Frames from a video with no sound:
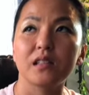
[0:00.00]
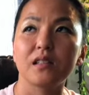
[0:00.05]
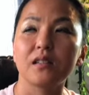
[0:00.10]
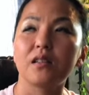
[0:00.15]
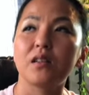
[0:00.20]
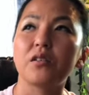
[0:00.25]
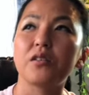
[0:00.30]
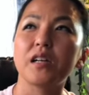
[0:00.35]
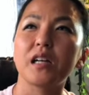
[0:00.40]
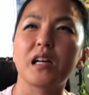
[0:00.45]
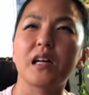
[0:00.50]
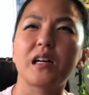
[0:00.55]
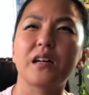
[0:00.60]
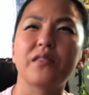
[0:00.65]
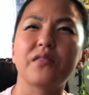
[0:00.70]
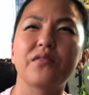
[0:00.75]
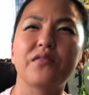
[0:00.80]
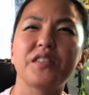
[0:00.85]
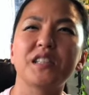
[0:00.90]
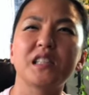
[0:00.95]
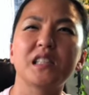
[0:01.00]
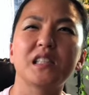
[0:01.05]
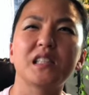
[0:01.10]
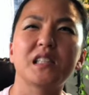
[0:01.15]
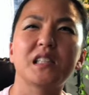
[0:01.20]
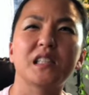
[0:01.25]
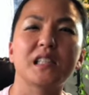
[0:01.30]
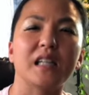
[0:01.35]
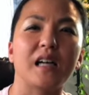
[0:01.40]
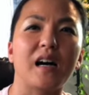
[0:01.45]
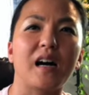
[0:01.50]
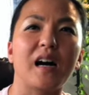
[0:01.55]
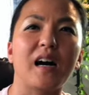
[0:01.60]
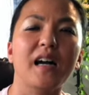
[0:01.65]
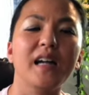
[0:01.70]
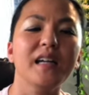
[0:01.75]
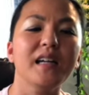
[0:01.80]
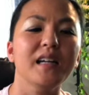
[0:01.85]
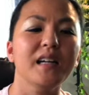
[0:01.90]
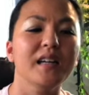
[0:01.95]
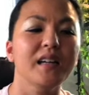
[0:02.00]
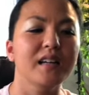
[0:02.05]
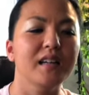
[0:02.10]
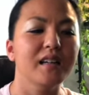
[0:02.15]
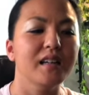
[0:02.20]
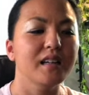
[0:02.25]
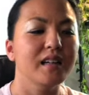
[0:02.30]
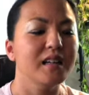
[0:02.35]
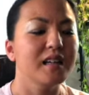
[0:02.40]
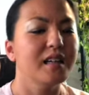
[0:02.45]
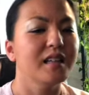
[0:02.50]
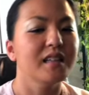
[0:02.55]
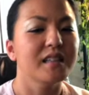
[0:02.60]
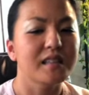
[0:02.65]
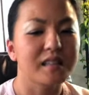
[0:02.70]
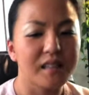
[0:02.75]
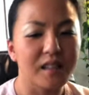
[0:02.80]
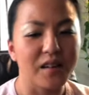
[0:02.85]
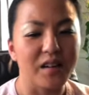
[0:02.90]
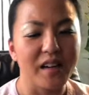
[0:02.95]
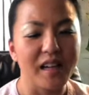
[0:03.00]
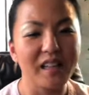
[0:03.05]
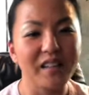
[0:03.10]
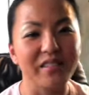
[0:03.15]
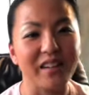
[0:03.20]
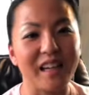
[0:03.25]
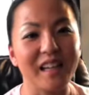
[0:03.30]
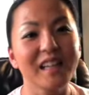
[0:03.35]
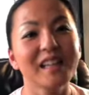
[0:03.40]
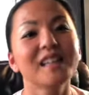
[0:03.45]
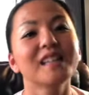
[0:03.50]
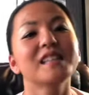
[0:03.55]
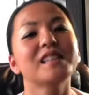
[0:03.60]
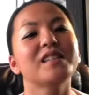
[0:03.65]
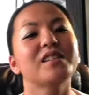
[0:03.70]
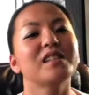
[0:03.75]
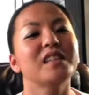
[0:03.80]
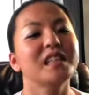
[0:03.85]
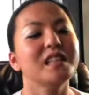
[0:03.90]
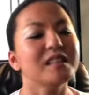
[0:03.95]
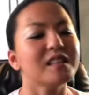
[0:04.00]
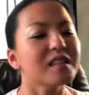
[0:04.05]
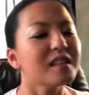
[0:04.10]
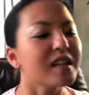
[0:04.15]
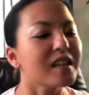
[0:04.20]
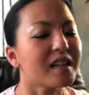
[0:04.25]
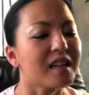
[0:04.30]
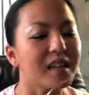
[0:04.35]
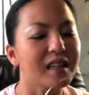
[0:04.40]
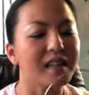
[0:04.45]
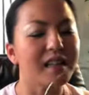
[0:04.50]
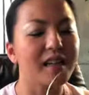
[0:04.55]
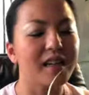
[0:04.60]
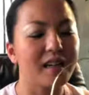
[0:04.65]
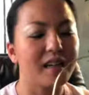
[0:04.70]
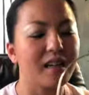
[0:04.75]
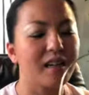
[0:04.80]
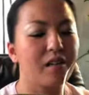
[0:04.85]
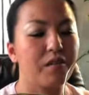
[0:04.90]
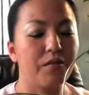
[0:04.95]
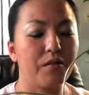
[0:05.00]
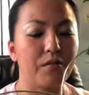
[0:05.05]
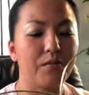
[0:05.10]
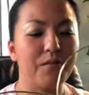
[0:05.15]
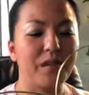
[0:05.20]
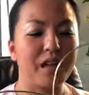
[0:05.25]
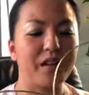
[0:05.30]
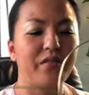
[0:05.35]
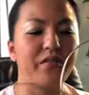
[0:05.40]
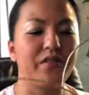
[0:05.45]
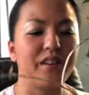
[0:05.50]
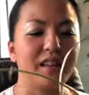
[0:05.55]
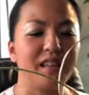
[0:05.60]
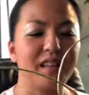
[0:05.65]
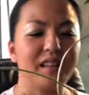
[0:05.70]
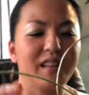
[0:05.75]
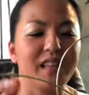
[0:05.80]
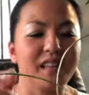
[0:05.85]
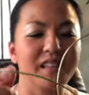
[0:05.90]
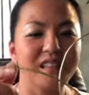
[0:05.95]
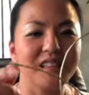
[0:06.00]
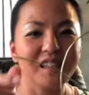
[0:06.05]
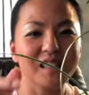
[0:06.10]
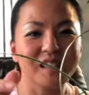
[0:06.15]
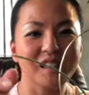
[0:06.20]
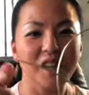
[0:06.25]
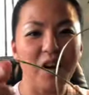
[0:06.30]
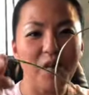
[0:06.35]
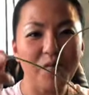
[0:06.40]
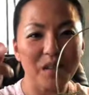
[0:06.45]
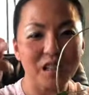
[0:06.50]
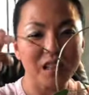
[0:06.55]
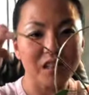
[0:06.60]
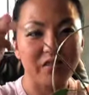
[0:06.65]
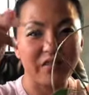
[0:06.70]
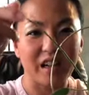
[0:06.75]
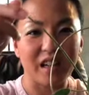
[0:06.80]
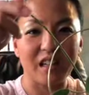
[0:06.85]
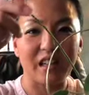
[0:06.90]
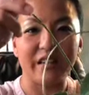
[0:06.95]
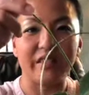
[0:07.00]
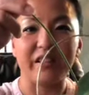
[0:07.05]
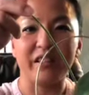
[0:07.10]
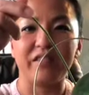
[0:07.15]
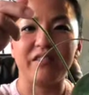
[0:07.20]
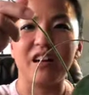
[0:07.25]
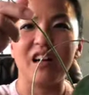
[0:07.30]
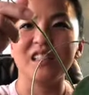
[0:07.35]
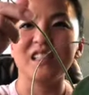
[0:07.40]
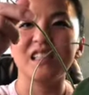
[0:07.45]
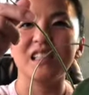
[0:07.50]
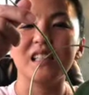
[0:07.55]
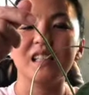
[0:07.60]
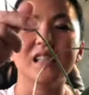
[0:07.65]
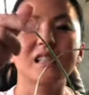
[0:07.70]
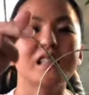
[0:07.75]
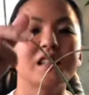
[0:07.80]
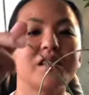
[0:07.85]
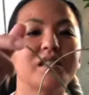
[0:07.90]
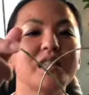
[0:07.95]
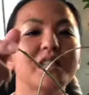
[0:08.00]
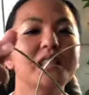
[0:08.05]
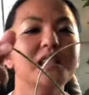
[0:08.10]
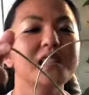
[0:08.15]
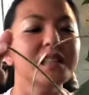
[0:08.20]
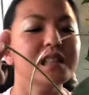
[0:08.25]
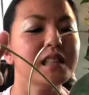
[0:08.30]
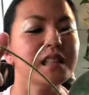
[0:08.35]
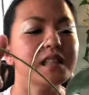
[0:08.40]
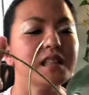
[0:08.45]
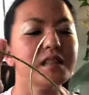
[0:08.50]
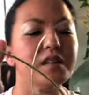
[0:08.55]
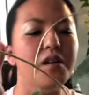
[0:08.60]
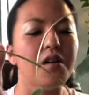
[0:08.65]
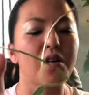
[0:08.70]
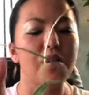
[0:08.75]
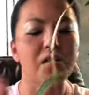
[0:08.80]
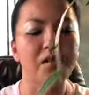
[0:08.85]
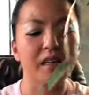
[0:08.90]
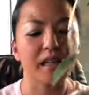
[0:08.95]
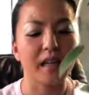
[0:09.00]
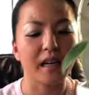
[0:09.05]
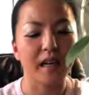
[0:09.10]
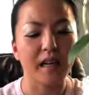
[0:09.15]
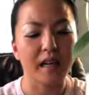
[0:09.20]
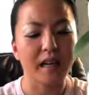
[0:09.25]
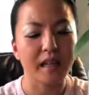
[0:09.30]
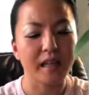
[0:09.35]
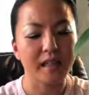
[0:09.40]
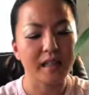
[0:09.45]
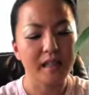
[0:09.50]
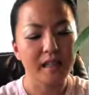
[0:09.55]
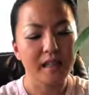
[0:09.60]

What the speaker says: Hoya Ficus. So anyway, so these are the cutting. I got it from my friend. Thank you so much, Fred, if you're watching. So this is Hoya